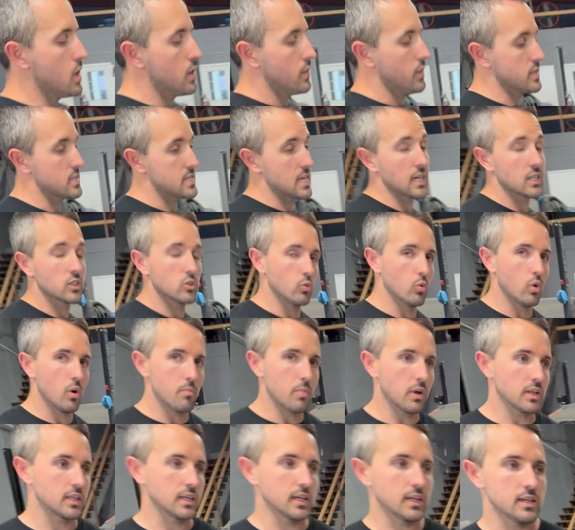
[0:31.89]
That's actually what I'm
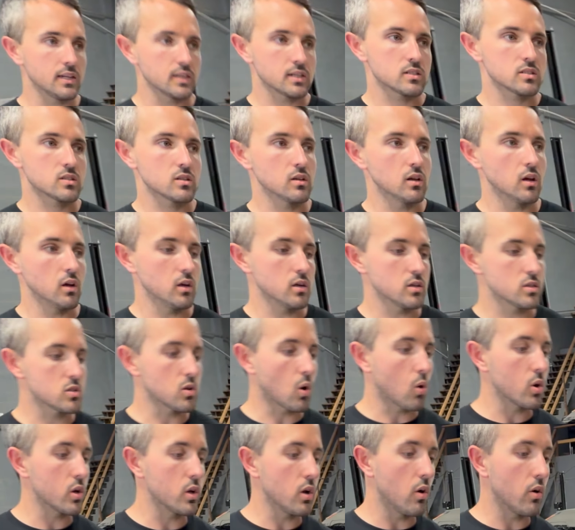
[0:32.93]
about to get
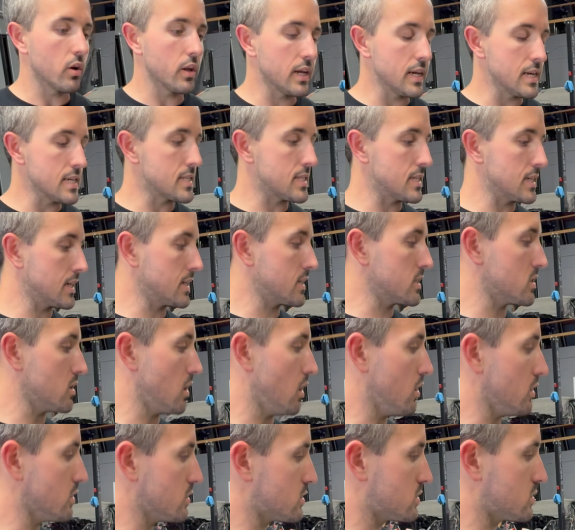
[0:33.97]
started on, is the
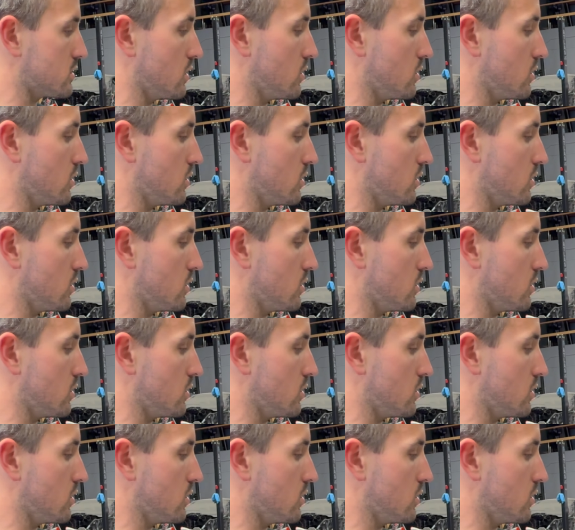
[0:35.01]
exhaust.